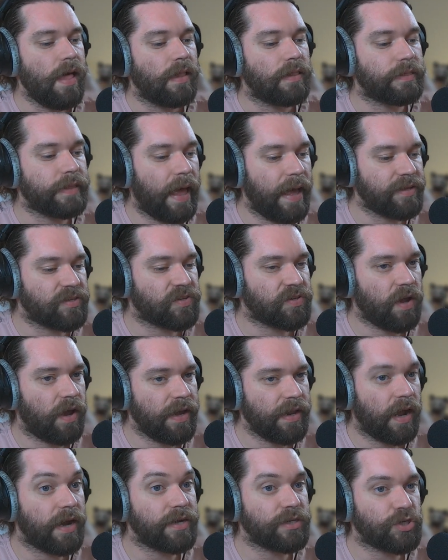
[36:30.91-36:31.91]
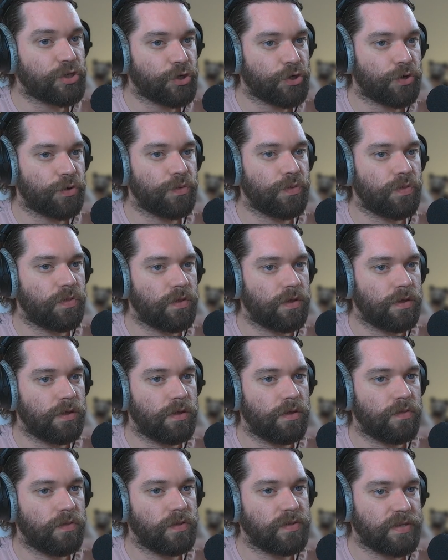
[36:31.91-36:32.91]
Last night, I turned
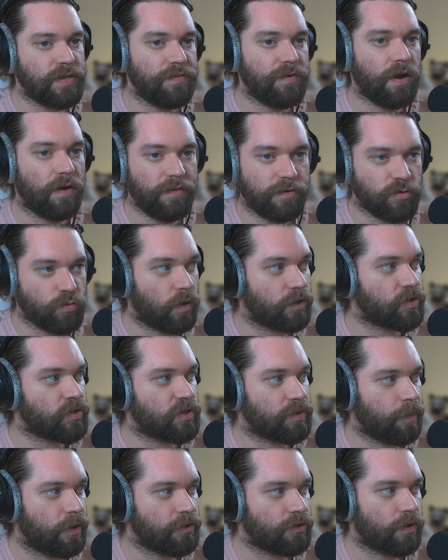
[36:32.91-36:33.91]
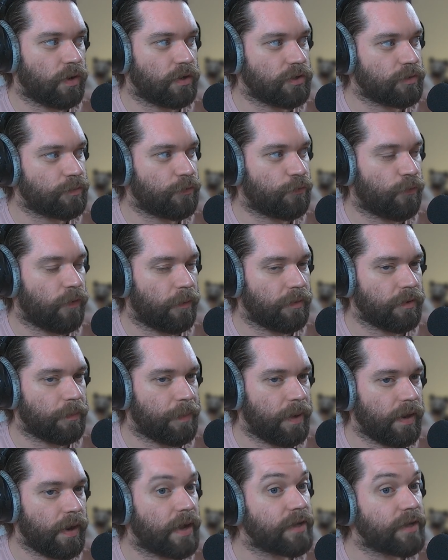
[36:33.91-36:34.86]
the TV off. I was watching some Hunter x Hunter before I went to bed.